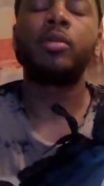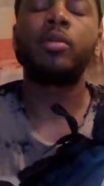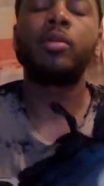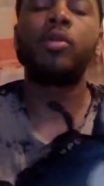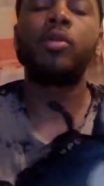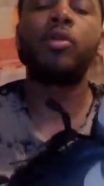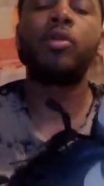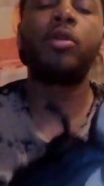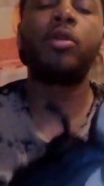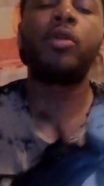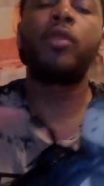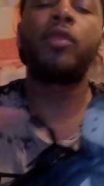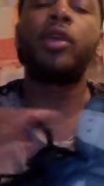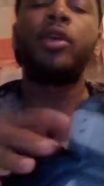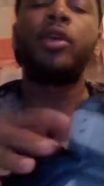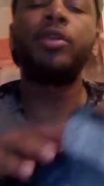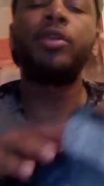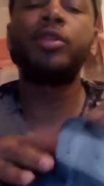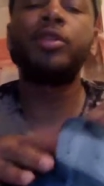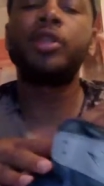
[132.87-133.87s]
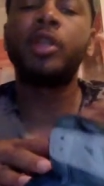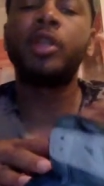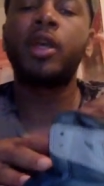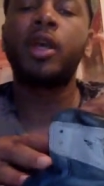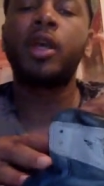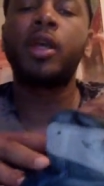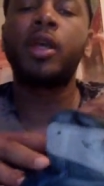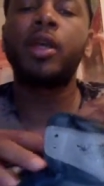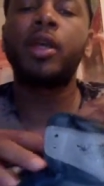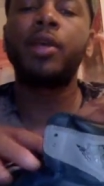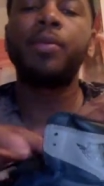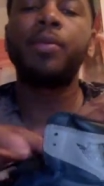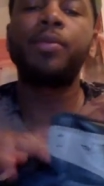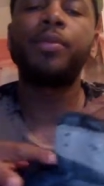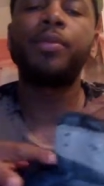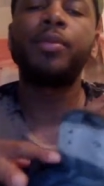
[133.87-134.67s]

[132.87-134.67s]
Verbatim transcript: going off the energy I get.